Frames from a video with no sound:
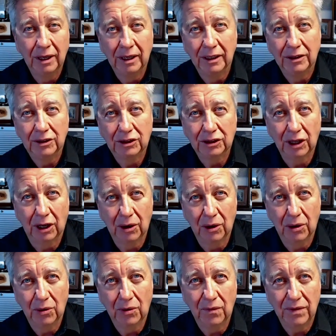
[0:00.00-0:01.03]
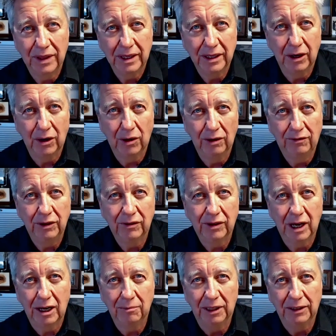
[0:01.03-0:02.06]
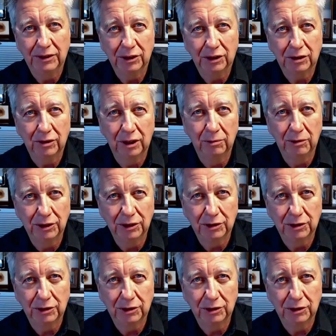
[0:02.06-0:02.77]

So, you know, if you've got a bunch of scribbles